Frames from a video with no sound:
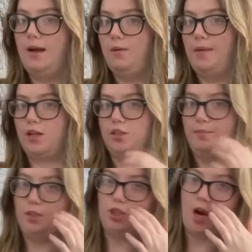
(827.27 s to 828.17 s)
our matching
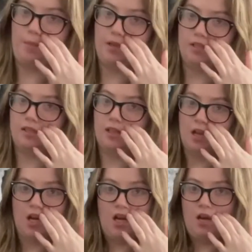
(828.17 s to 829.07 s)
pajamas.
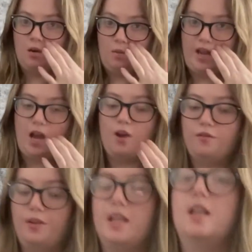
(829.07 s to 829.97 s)
We're
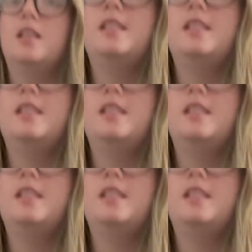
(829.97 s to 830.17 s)
hopefully going to